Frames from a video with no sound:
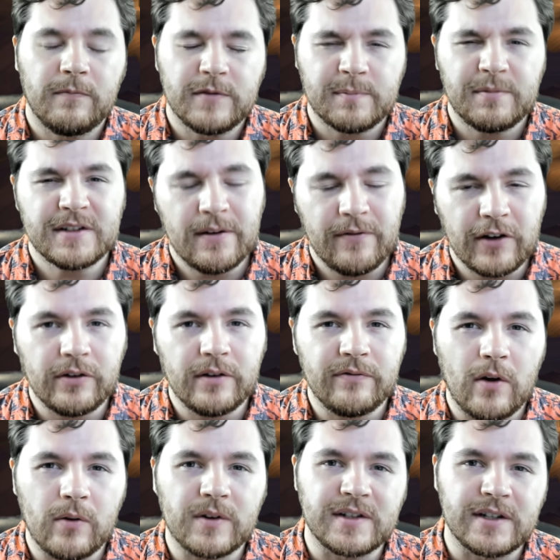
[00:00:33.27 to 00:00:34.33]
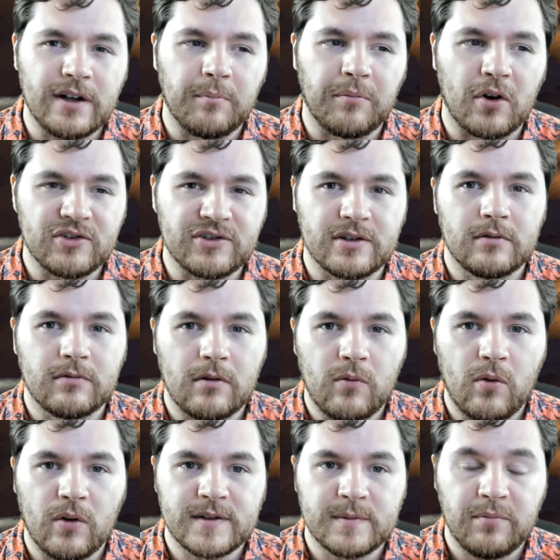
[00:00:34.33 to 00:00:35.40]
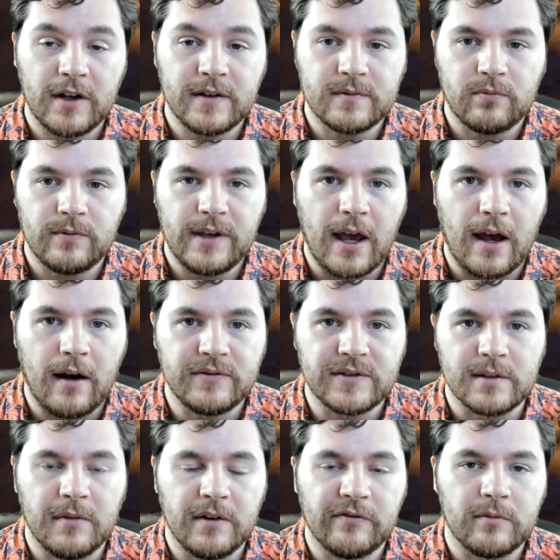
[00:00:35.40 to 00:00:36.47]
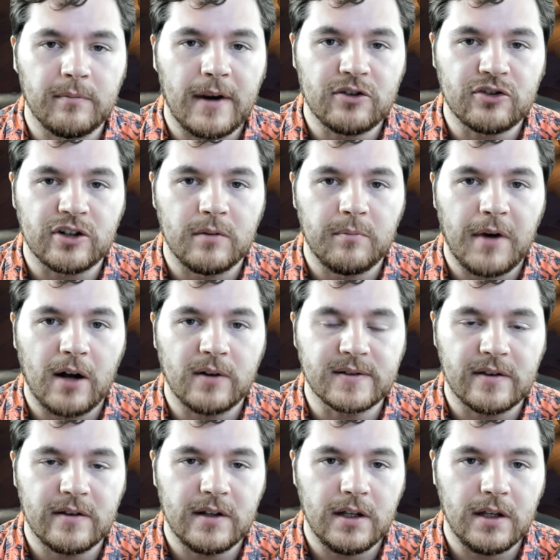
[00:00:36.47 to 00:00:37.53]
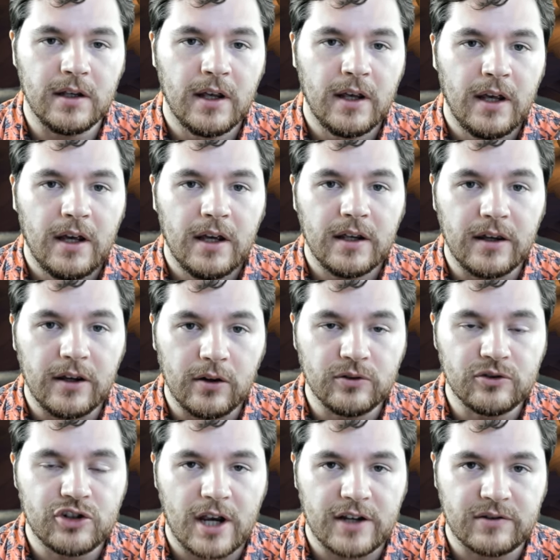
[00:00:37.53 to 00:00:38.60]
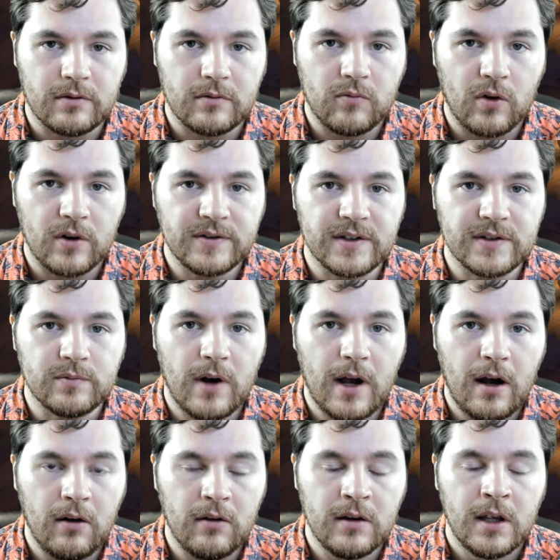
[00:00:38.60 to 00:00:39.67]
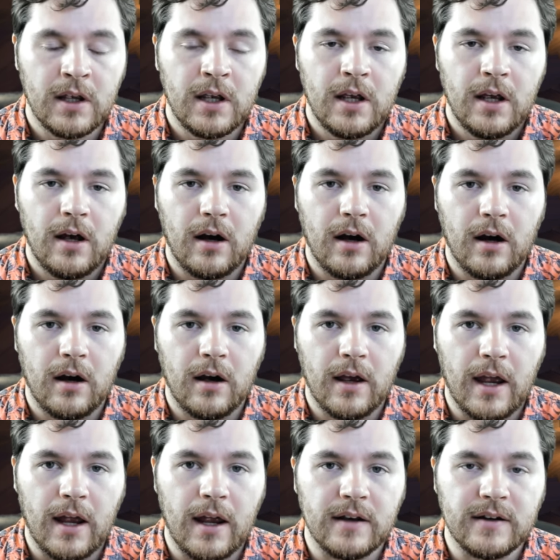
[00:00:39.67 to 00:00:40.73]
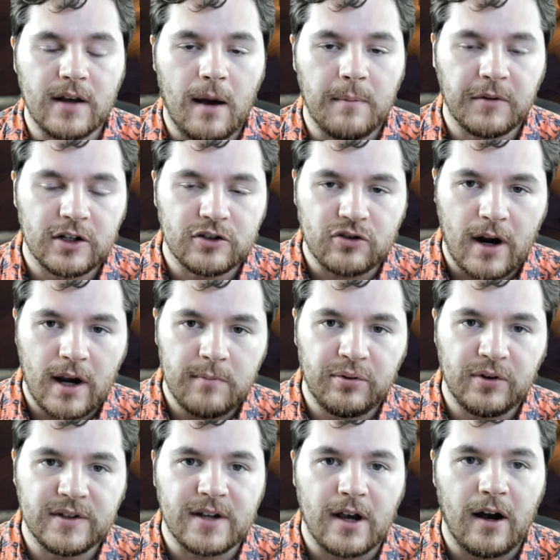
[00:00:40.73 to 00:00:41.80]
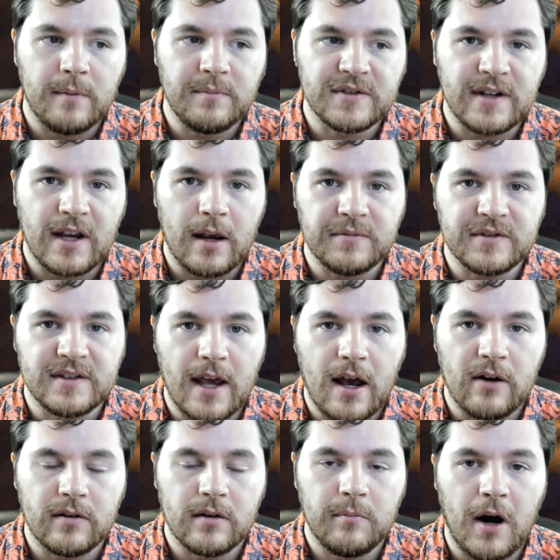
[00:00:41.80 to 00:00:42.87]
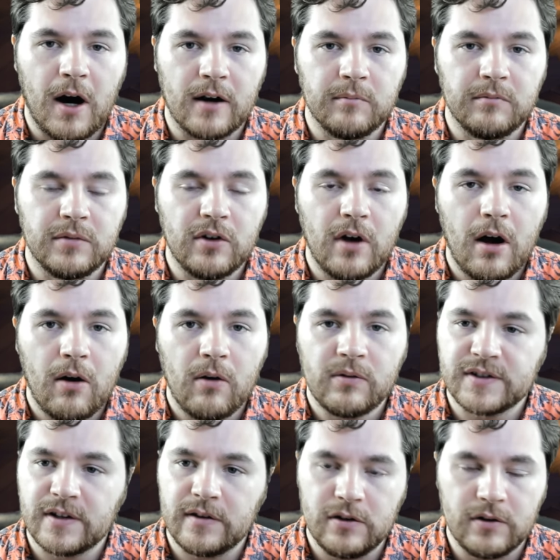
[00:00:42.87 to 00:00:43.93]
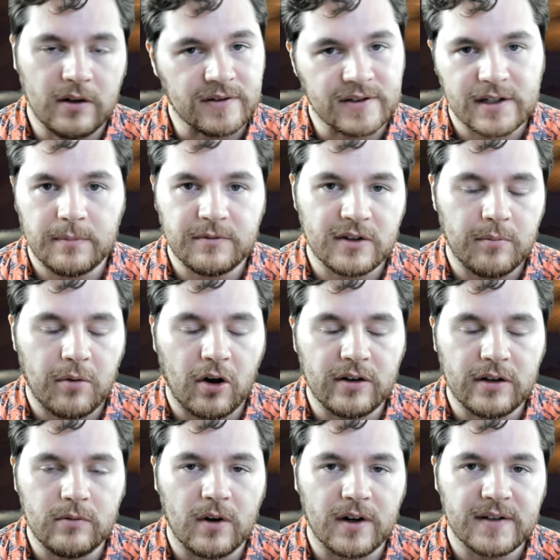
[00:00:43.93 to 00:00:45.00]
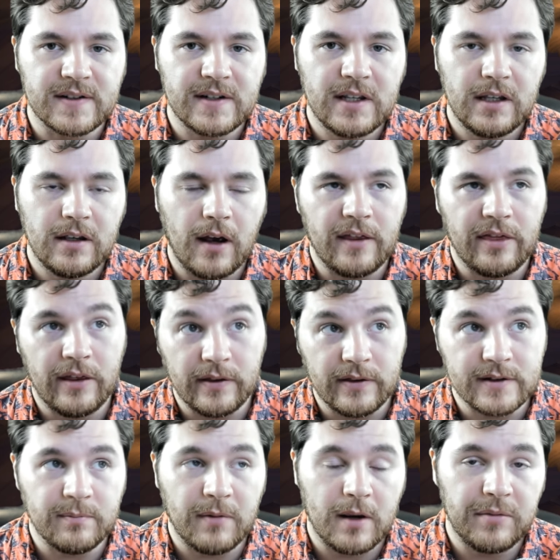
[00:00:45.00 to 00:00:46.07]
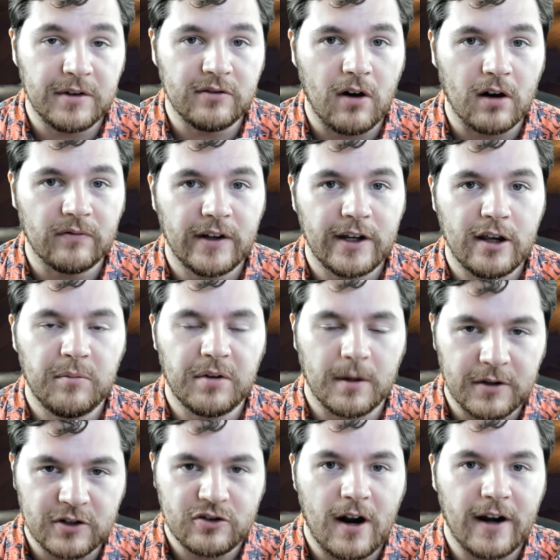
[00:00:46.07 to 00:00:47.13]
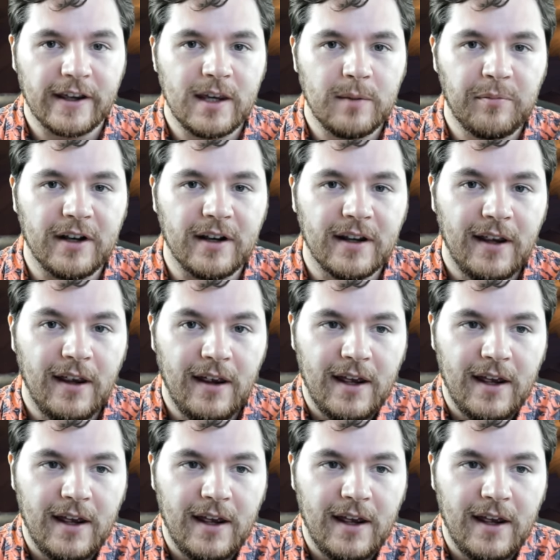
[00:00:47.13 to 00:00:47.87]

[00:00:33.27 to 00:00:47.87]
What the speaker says: specifically focusing on personal rewards, but we have some information about the guild chest rewards as well. And I'm going to try and put timestamps down in the bottom below so that you can skip to the part you want to see. I think this might be a long video, but I'm going to try and keep it